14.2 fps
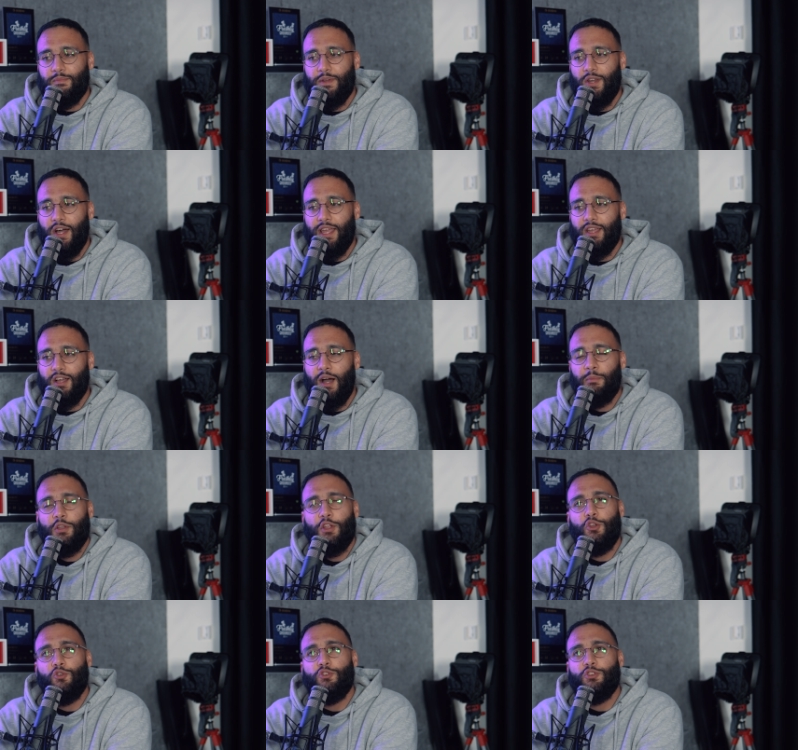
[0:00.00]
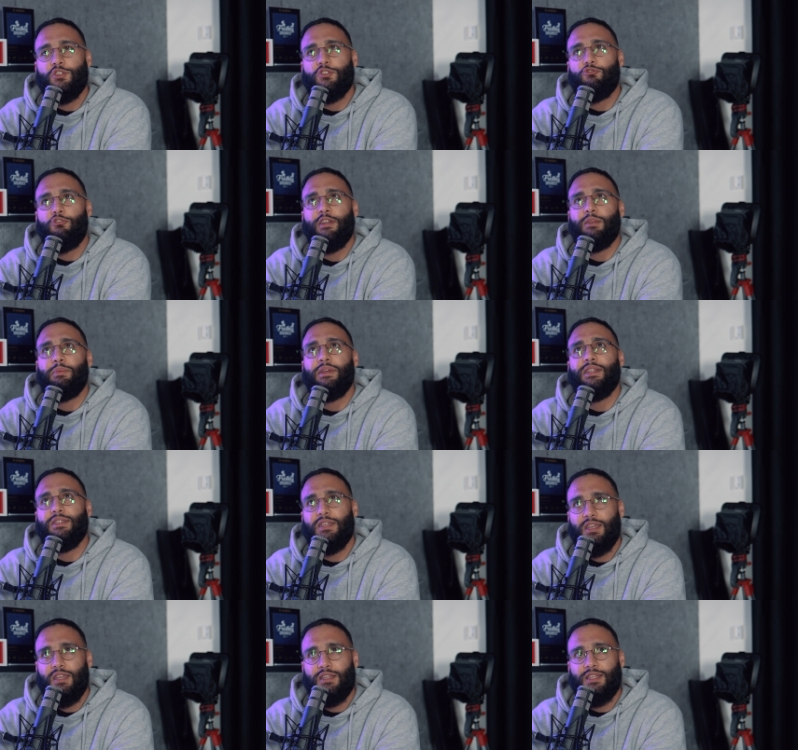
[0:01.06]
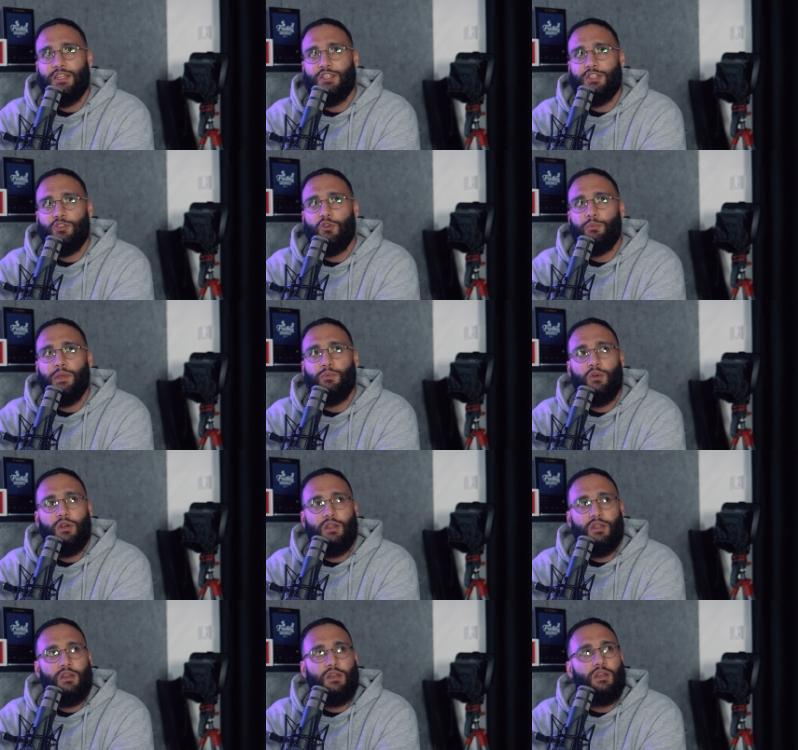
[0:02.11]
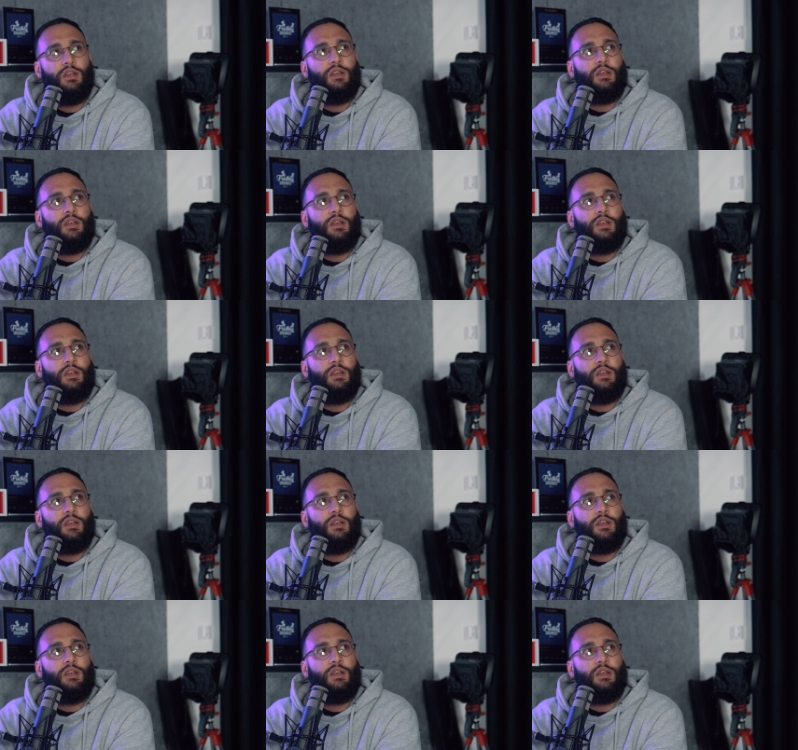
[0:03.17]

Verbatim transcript: like, I'm going to lose credibility essentially, or people are going to